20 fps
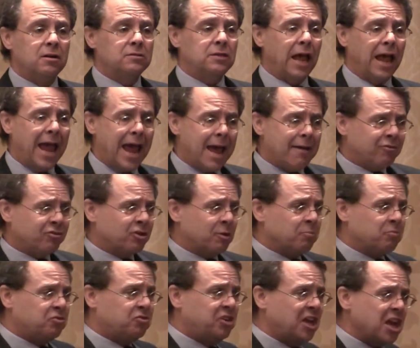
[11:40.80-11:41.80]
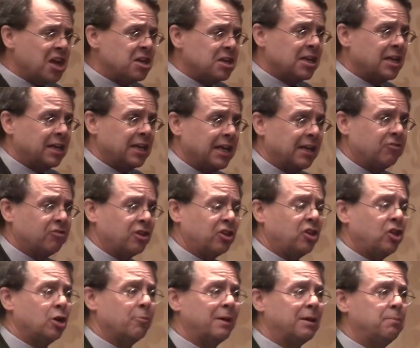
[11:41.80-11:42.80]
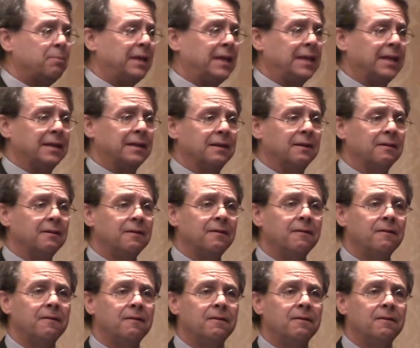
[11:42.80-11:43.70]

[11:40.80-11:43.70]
To have some dignity as a human being